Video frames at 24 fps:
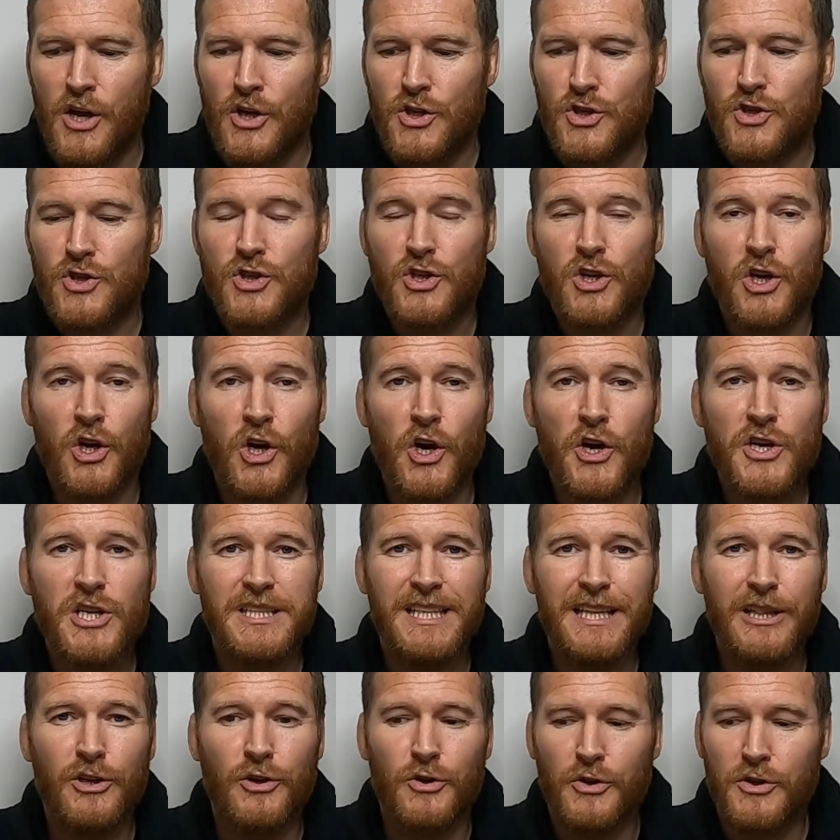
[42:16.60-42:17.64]

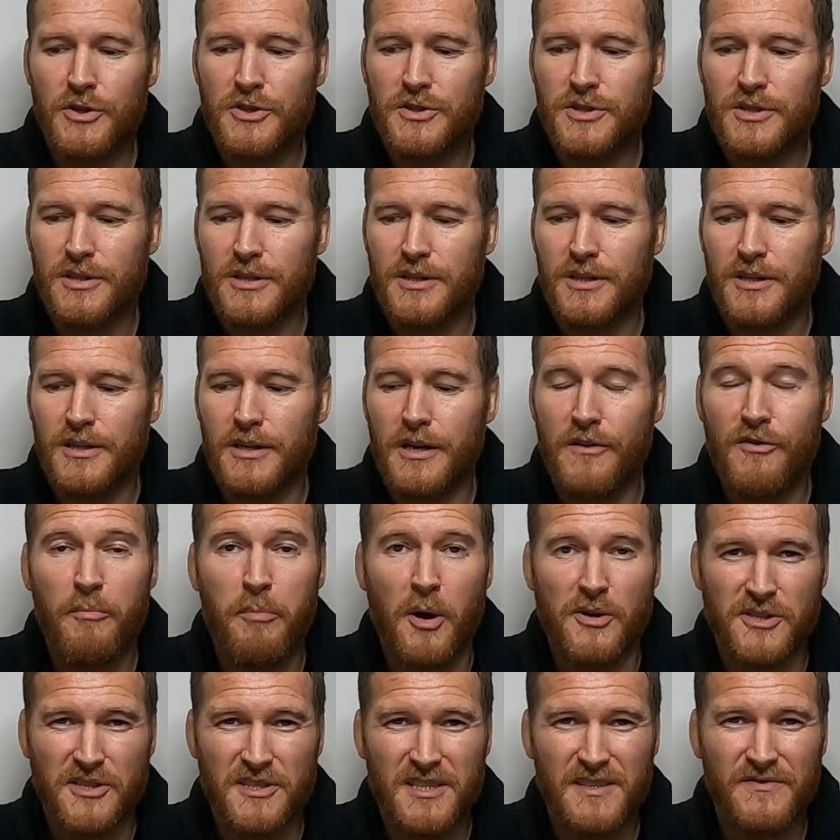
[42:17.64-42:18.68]
scarcely looked at the
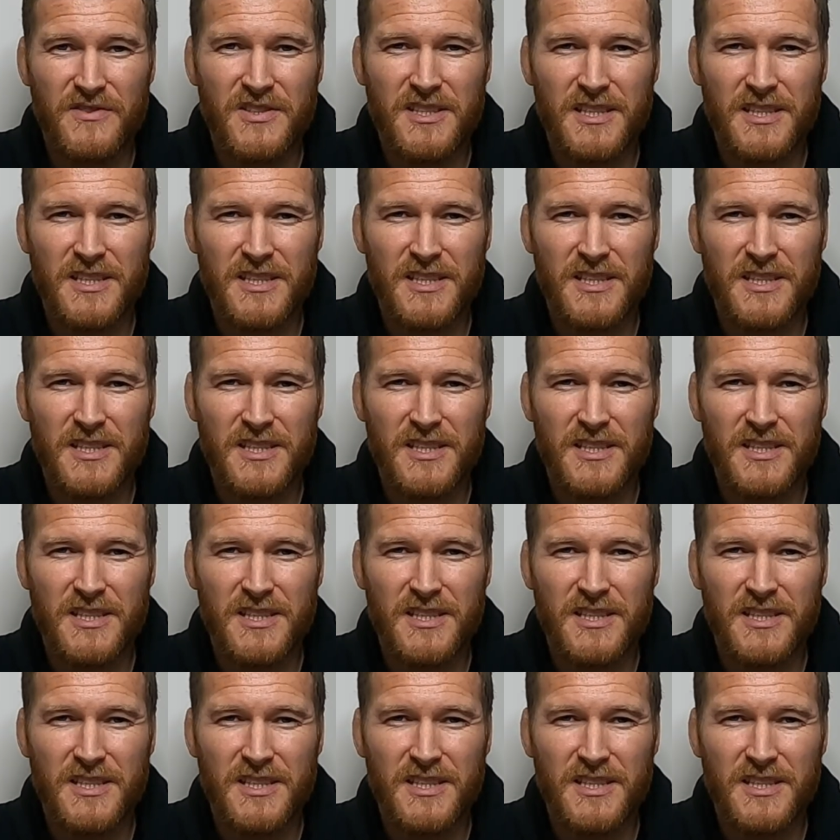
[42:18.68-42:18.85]
positive